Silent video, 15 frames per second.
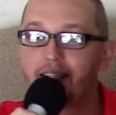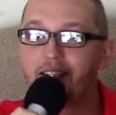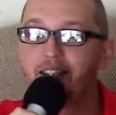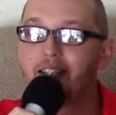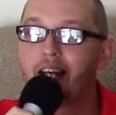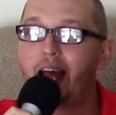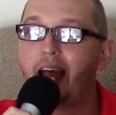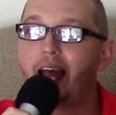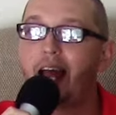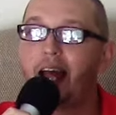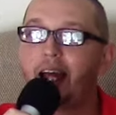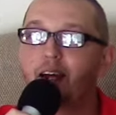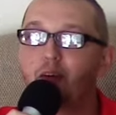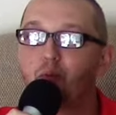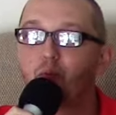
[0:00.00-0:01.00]

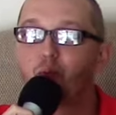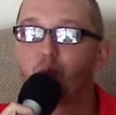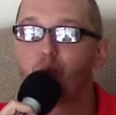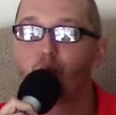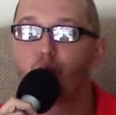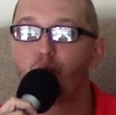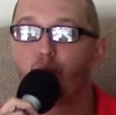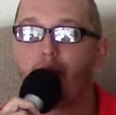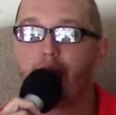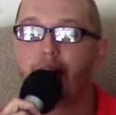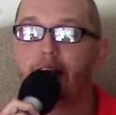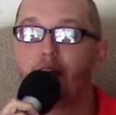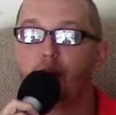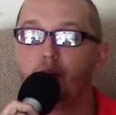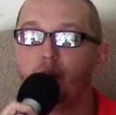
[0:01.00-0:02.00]
Tag
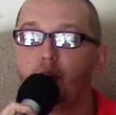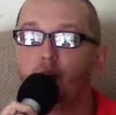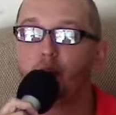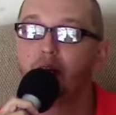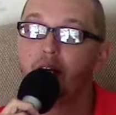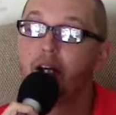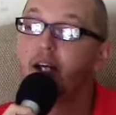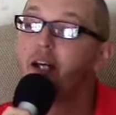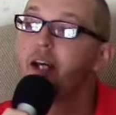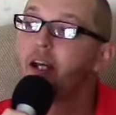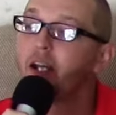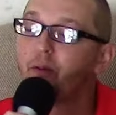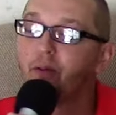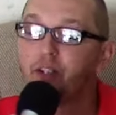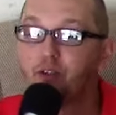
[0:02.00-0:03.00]
Radio.
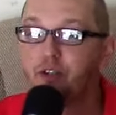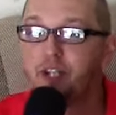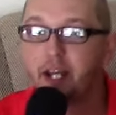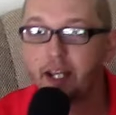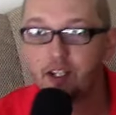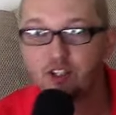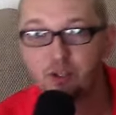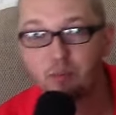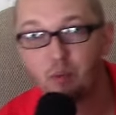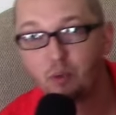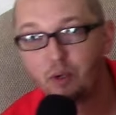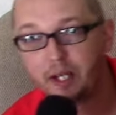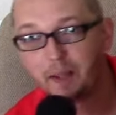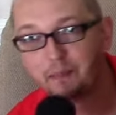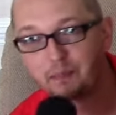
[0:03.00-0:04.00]
Here with you today is your
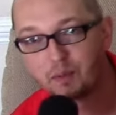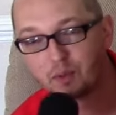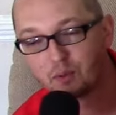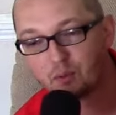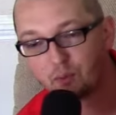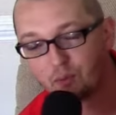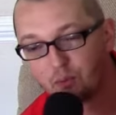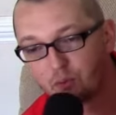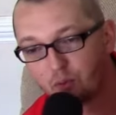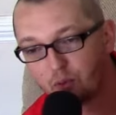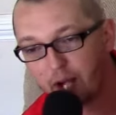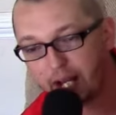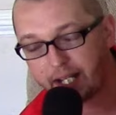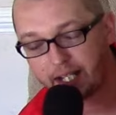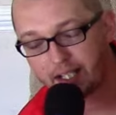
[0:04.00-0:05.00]
boy
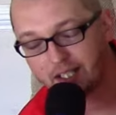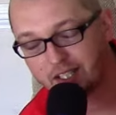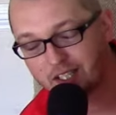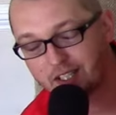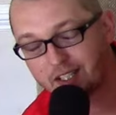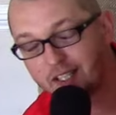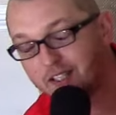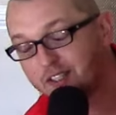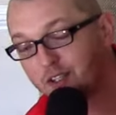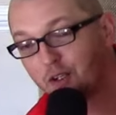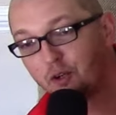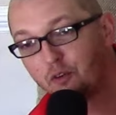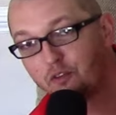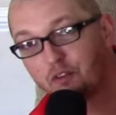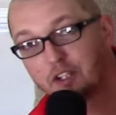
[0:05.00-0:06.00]
Pradius. And
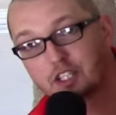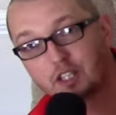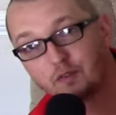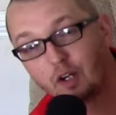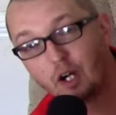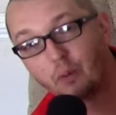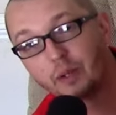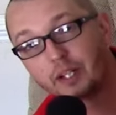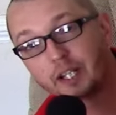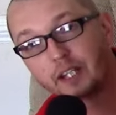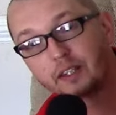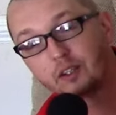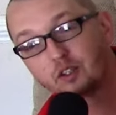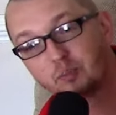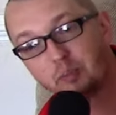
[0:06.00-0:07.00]
so first of all, I want to get
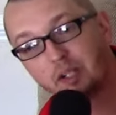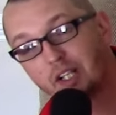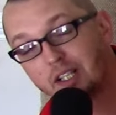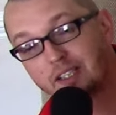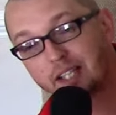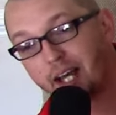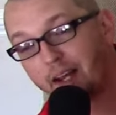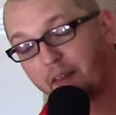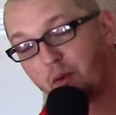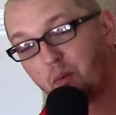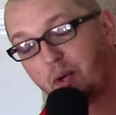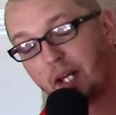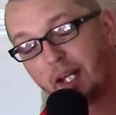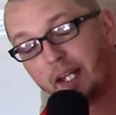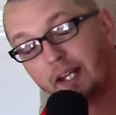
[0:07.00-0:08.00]
those plugs out of the
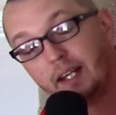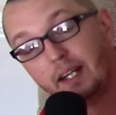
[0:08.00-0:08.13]
way.